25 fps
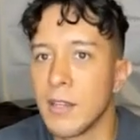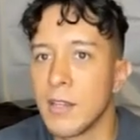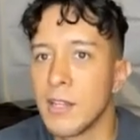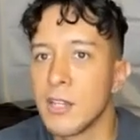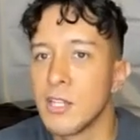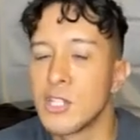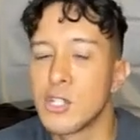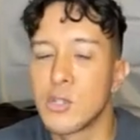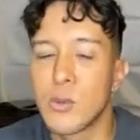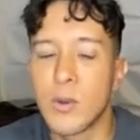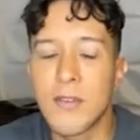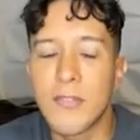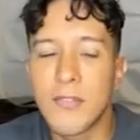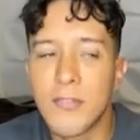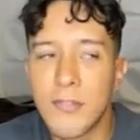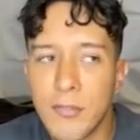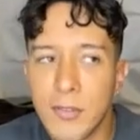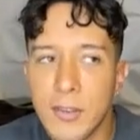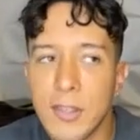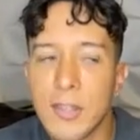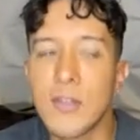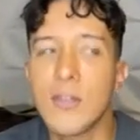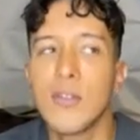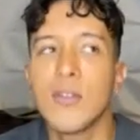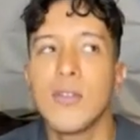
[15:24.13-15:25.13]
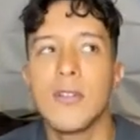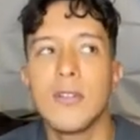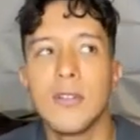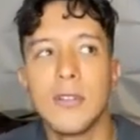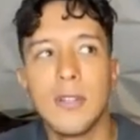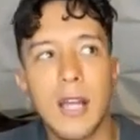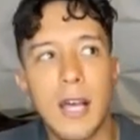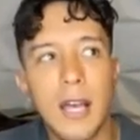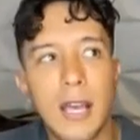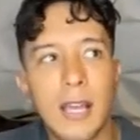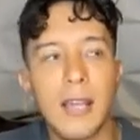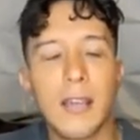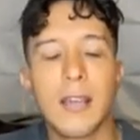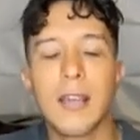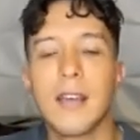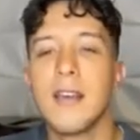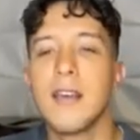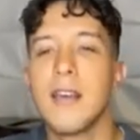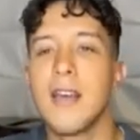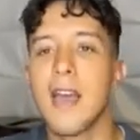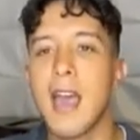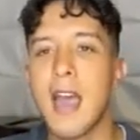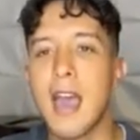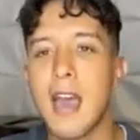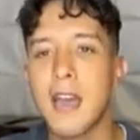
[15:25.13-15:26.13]
So I feel like
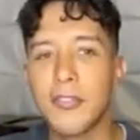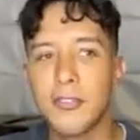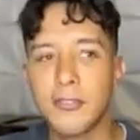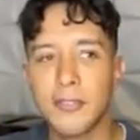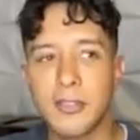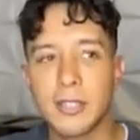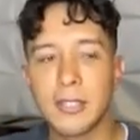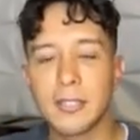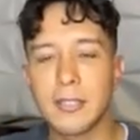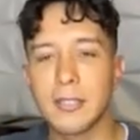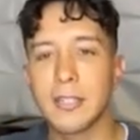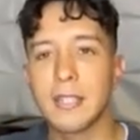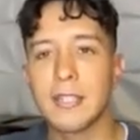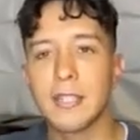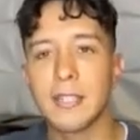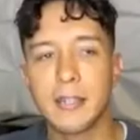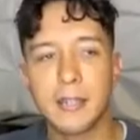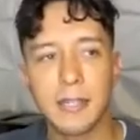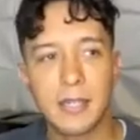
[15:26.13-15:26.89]
ethnically